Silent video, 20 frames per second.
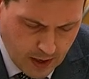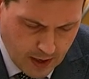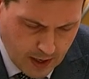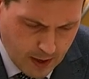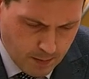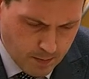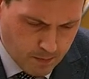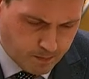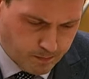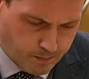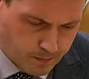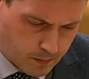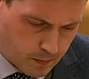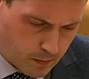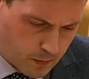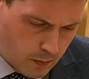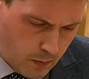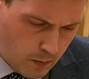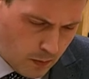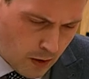
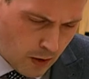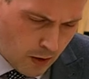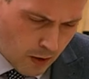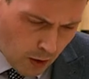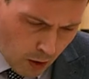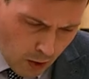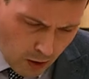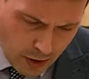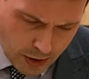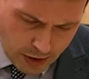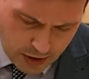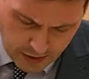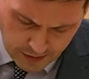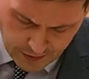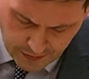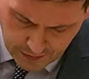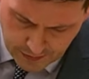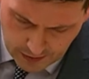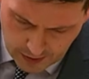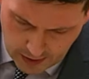The loss
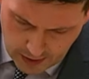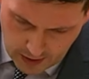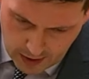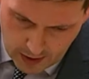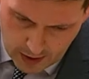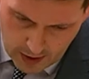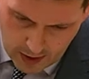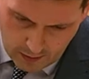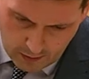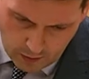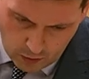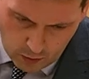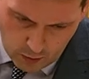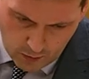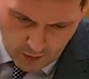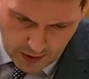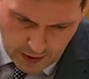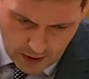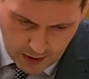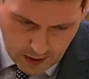of
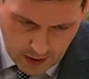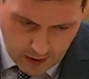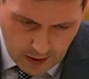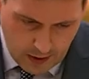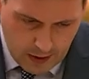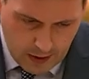over